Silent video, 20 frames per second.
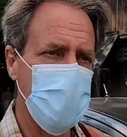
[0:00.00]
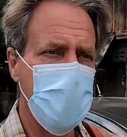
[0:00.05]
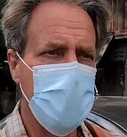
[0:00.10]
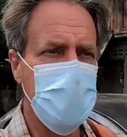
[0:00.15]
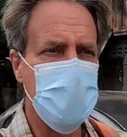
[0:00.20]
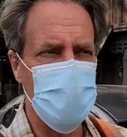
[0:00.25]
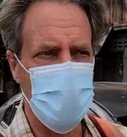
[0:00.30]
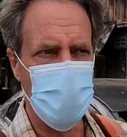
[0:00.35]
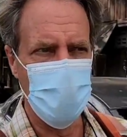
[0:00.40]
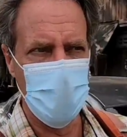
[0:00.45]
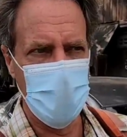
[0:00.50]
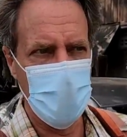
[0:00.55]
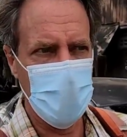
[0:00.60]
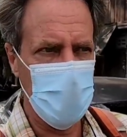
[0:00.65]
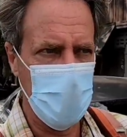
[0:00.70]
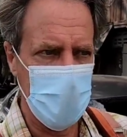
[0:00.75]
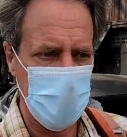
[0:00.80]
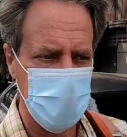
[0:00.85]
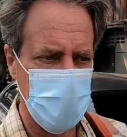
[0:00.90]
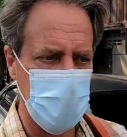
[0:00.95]
And that isn't
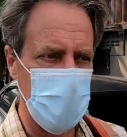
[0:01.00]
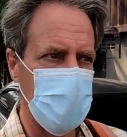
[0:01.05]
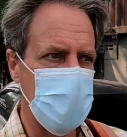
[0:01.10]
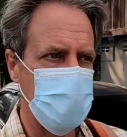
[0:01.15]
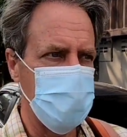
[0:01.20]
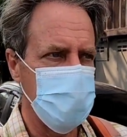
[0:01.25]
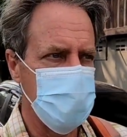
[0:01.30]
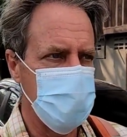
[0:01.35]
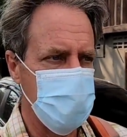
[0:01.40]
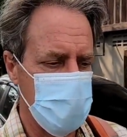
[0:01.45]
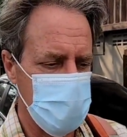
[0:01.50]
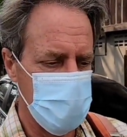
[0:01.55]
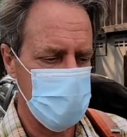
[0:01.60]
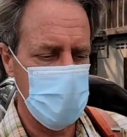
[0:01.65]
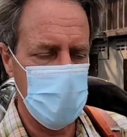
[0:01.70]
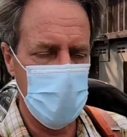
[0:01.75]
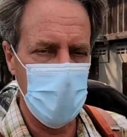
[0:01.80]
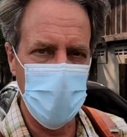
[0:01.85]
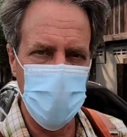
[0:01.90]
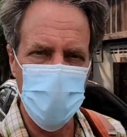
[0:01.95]
really their fault. It's
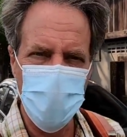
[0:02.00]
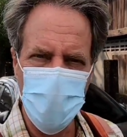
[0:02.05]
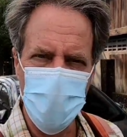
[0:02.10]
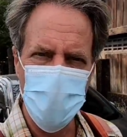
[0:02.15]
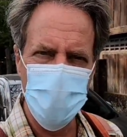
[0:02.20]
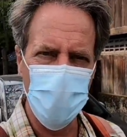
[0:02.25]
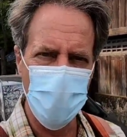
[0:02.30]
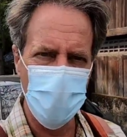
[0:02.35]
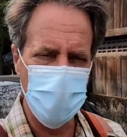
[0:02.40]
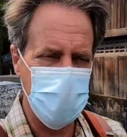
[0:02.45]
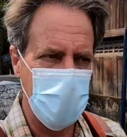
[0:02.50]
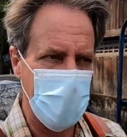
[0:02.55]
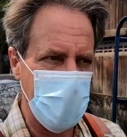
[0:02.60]
just the unusual